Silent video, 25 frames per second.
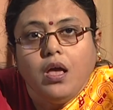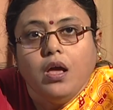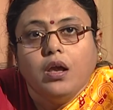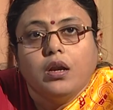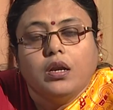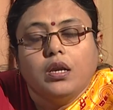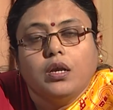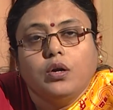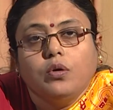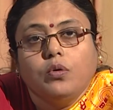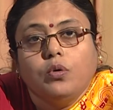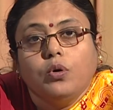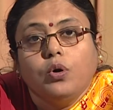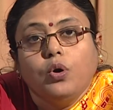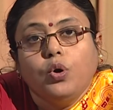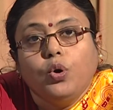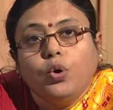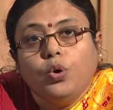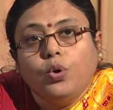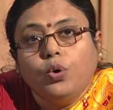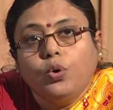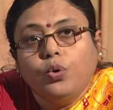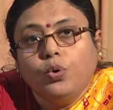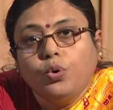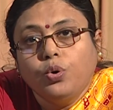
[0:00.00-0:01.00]
Now,
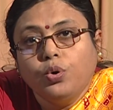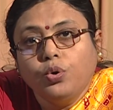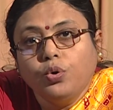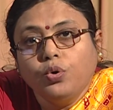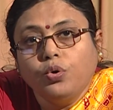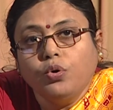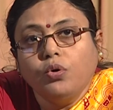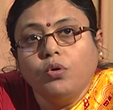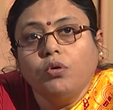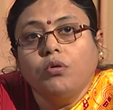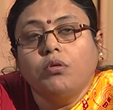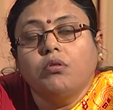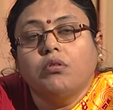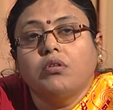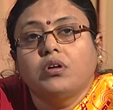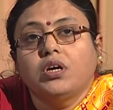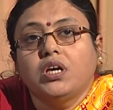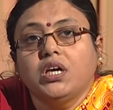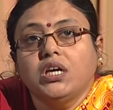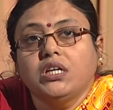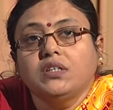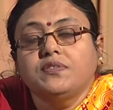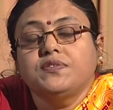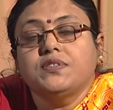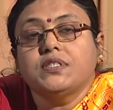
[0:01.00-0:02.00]
who
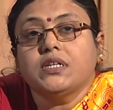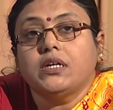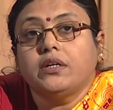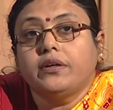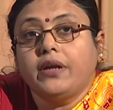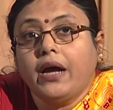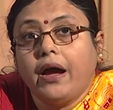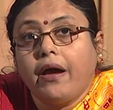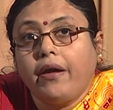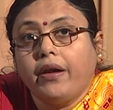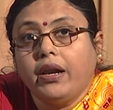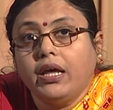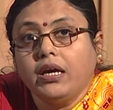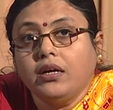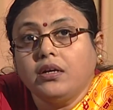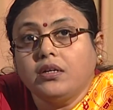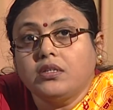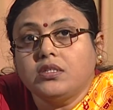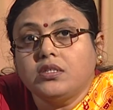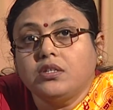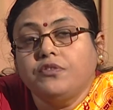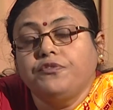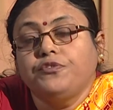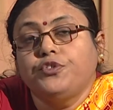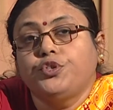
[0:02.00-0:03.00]
gives
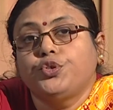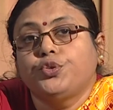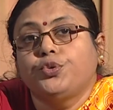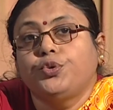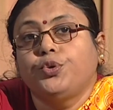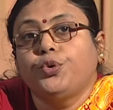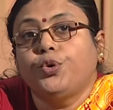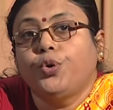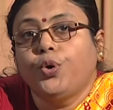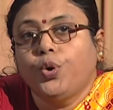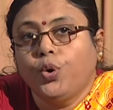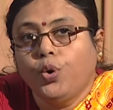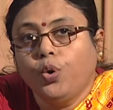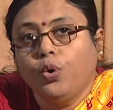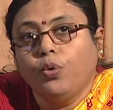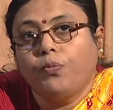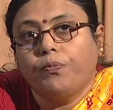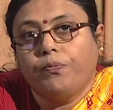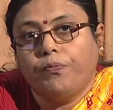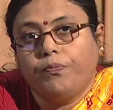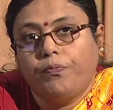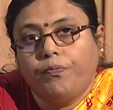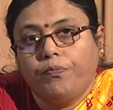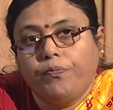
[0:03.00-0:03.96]
directive to whom?